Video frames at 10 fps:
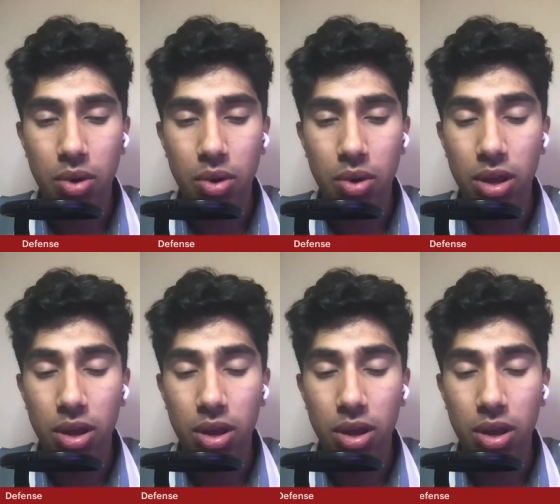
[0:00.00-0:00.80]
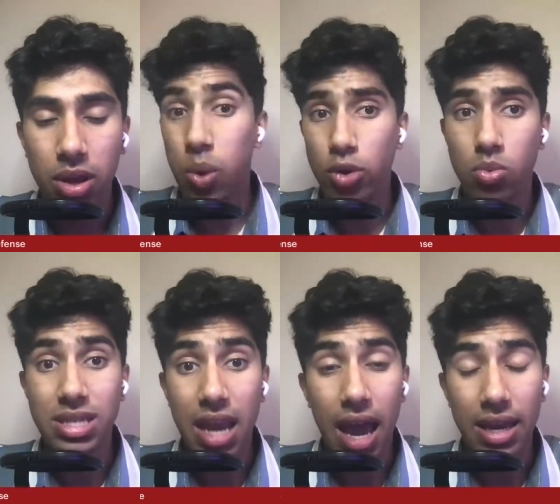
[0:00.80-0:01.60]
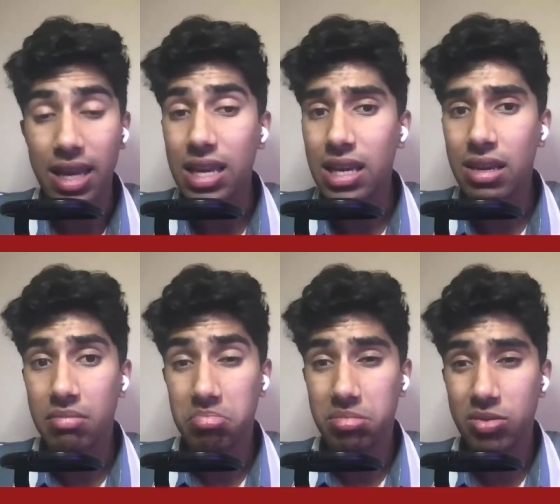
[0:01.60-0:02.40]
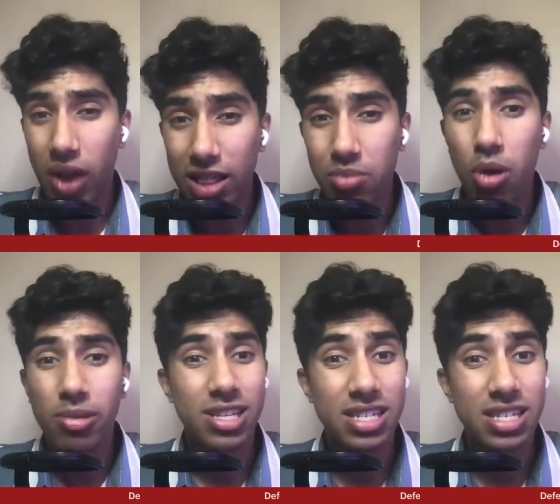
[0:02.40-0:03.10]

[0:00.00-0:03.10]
his waiver was denied. He, at the moment,